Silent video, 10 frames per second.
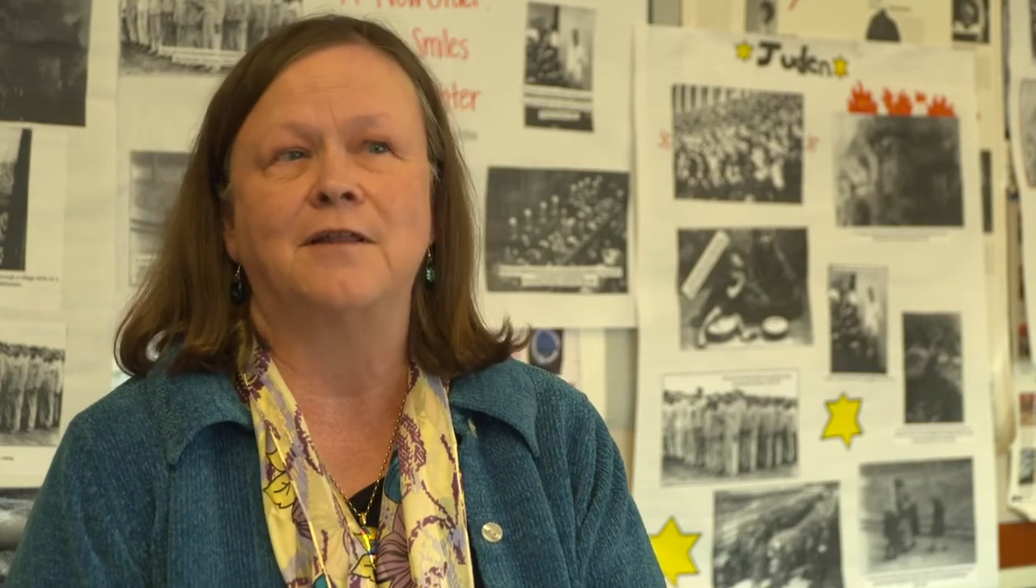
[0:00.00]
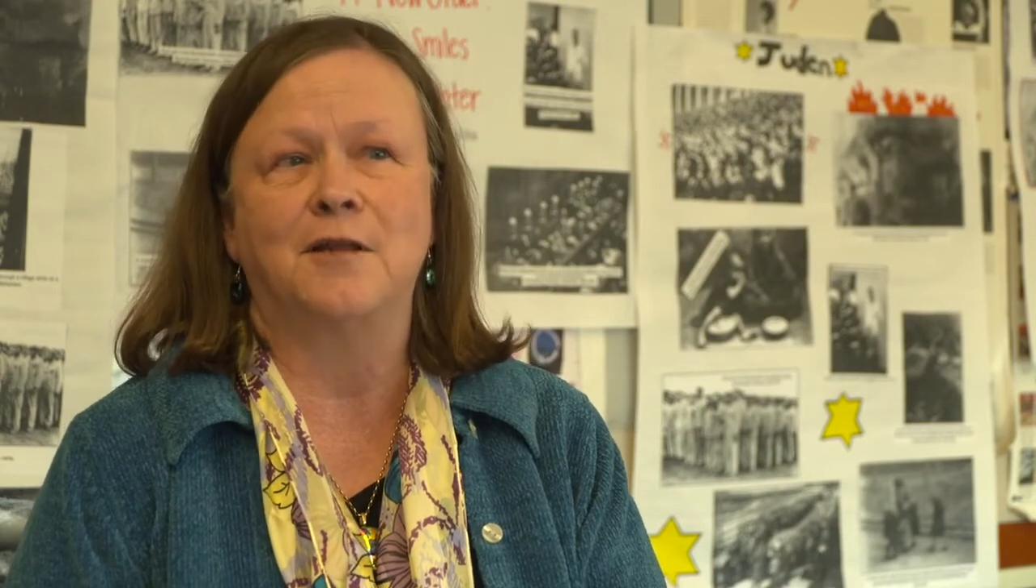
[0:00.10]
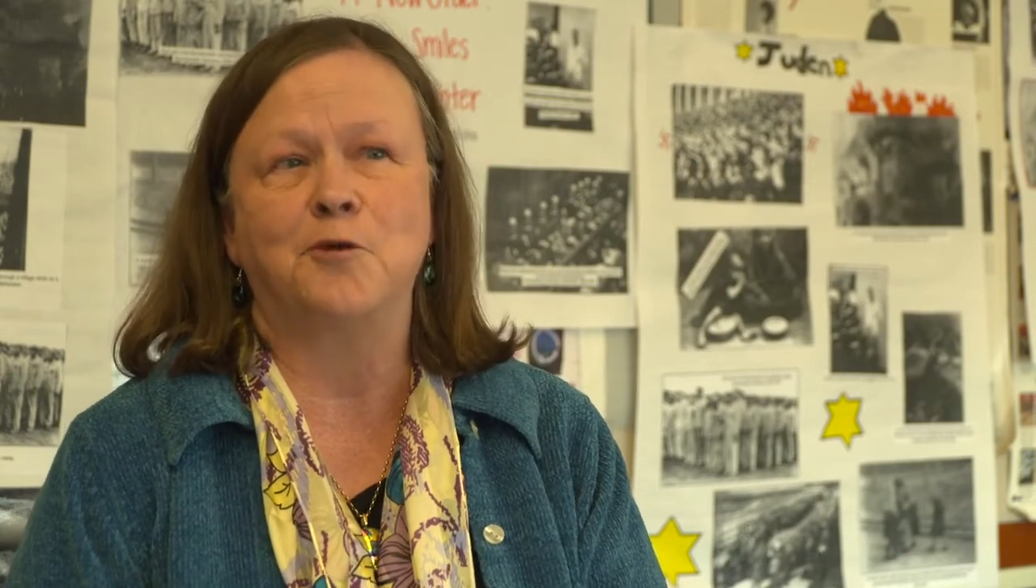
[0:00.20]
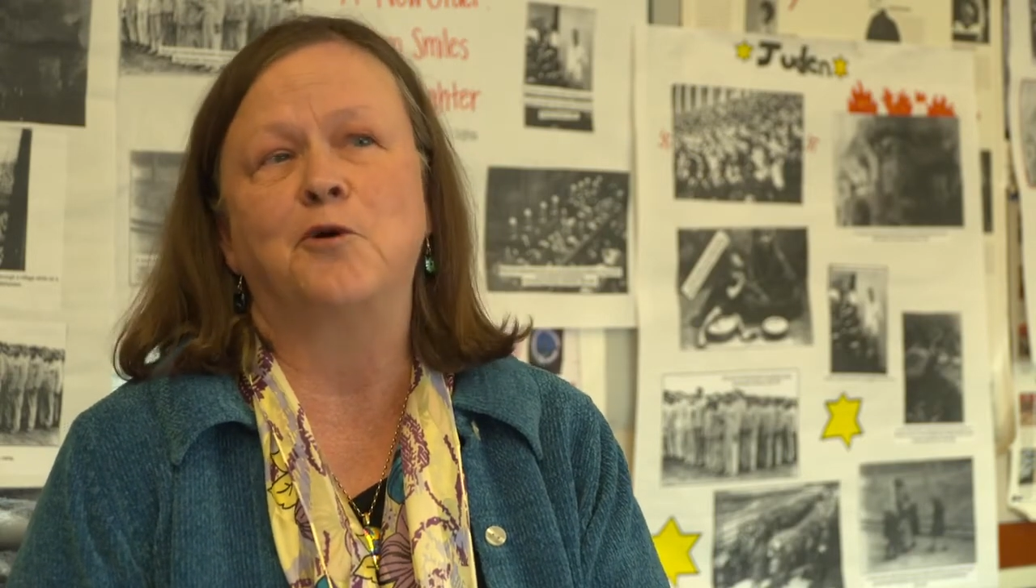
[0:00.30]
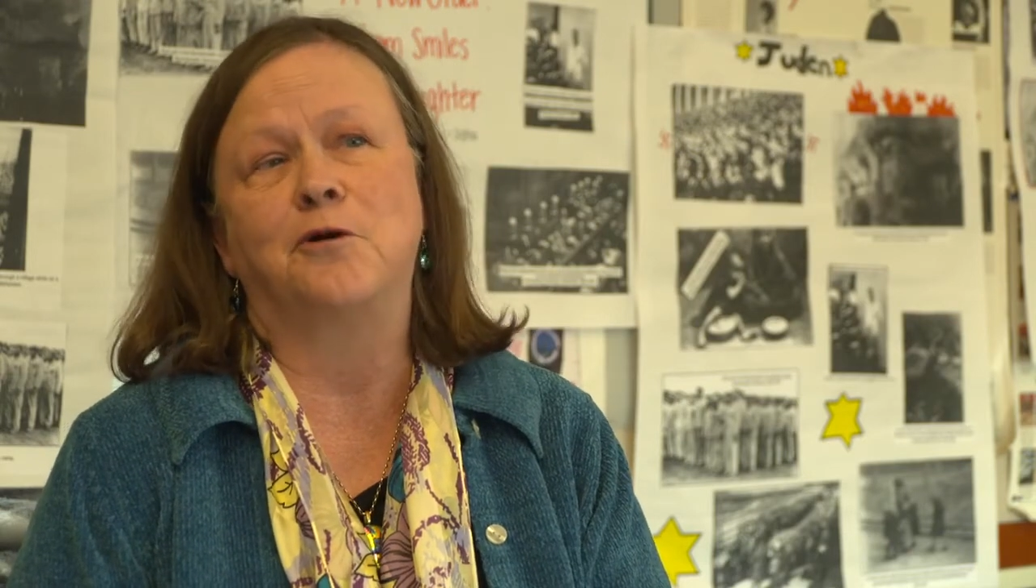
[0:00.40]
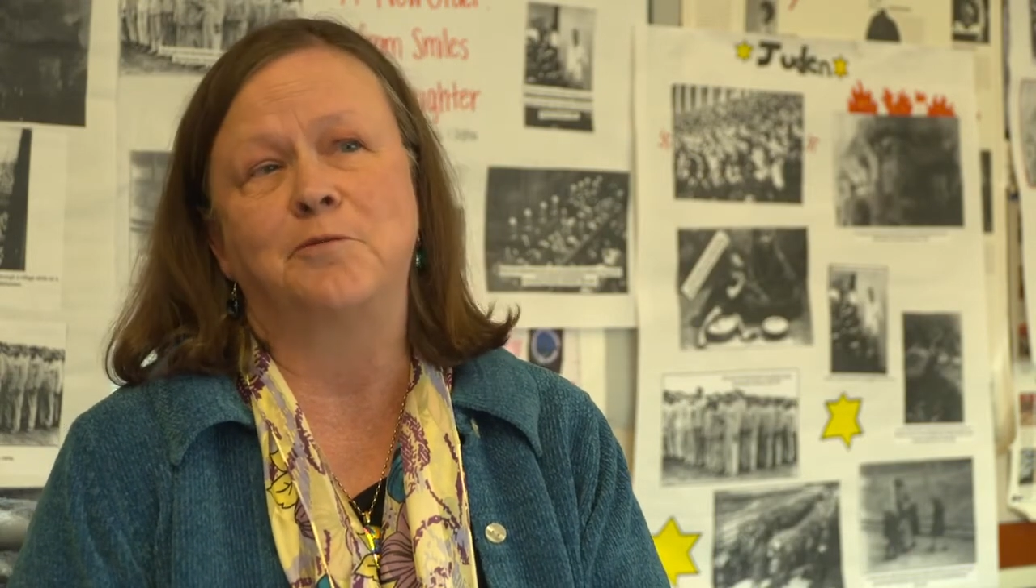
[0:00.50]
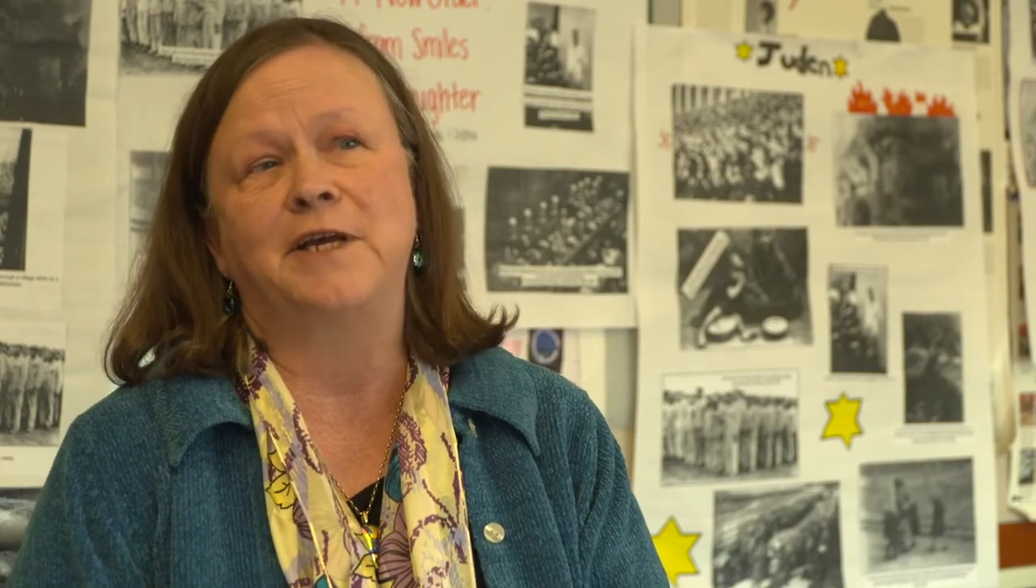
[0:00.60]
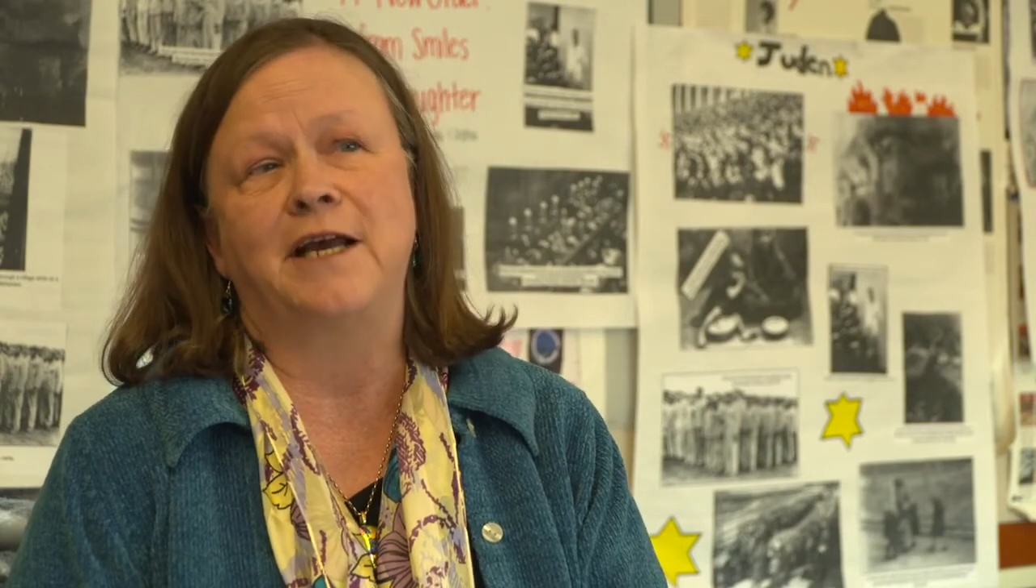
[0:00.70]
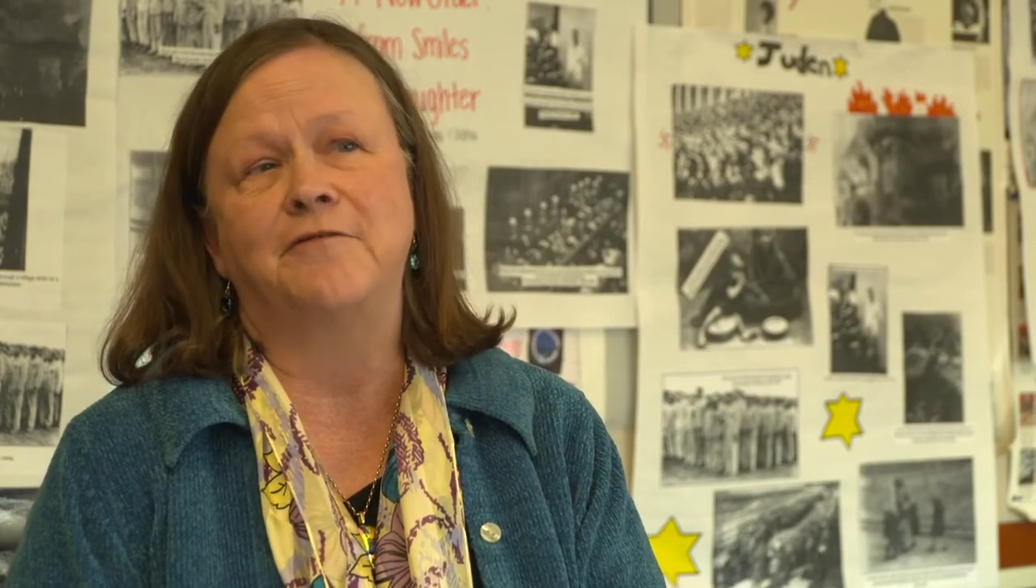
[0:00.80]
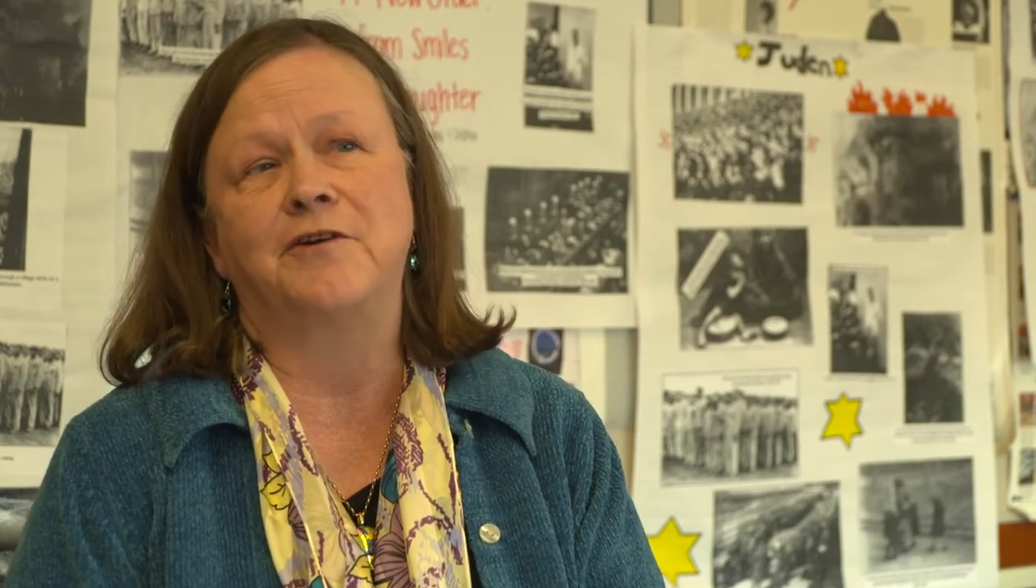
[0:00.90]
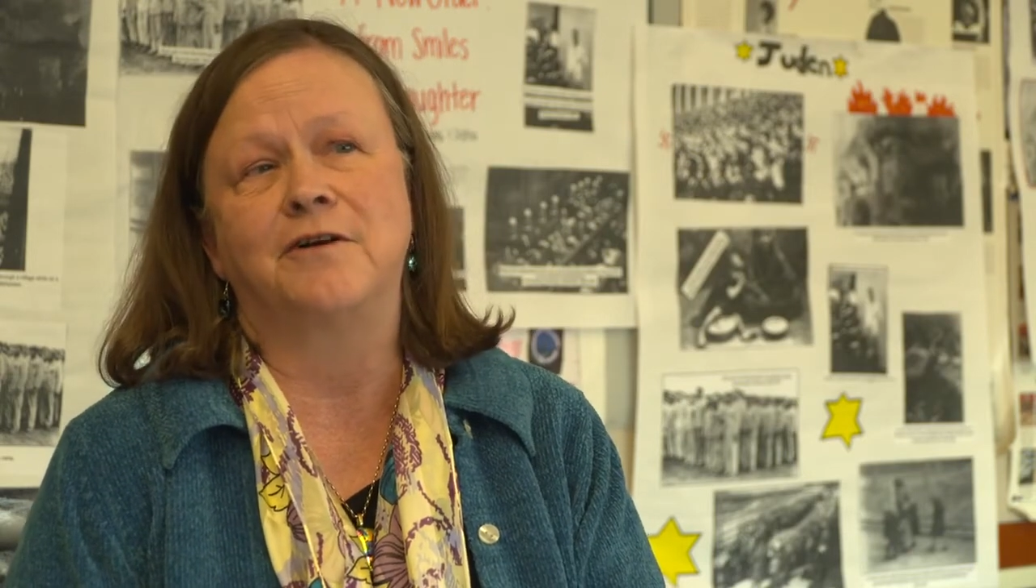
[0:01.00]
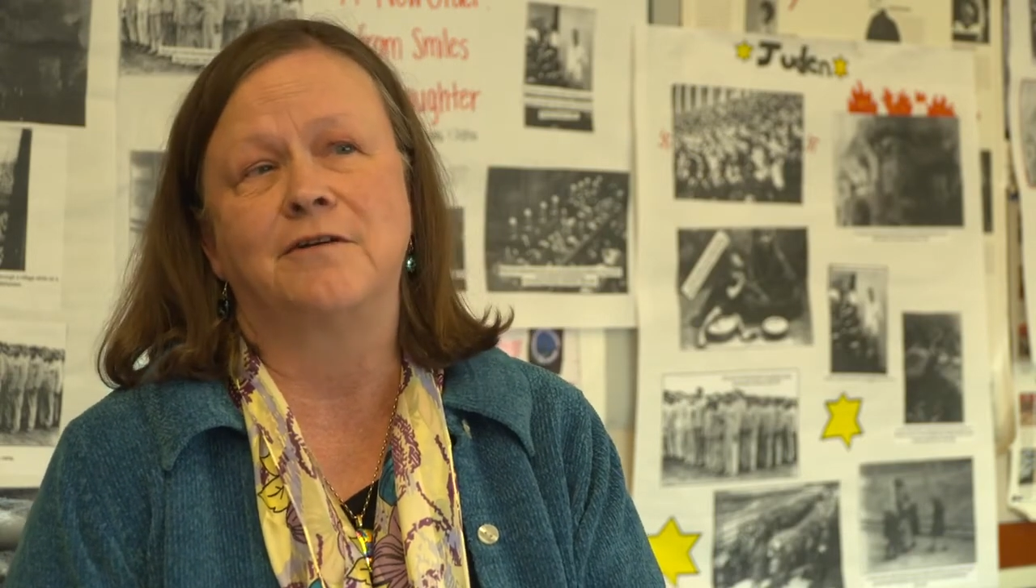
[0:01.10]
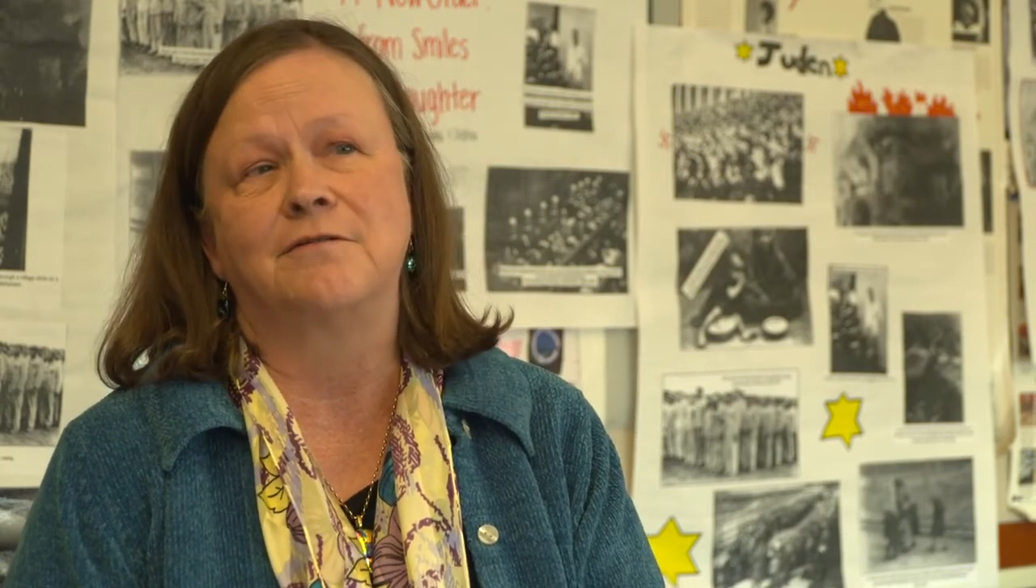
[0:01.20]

in their own behavior.